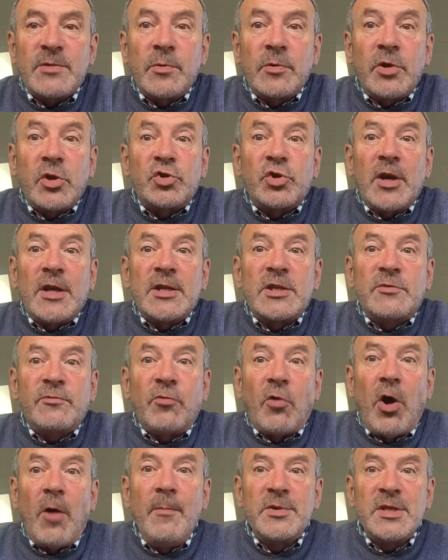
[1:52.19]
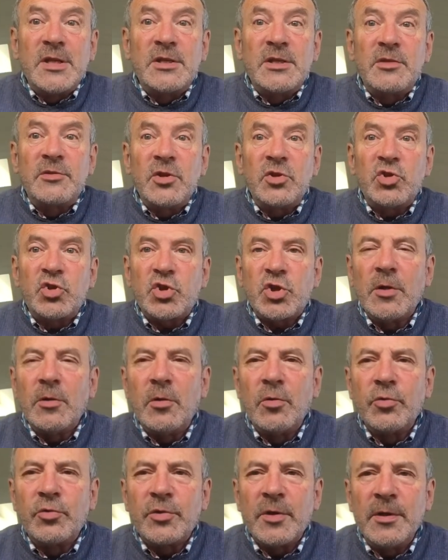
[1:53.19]
but to transform us into the
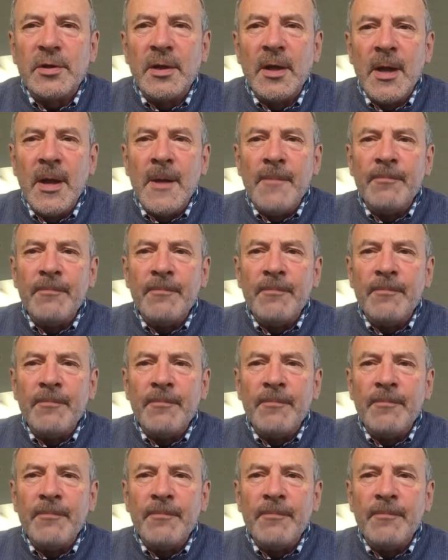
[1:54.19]
children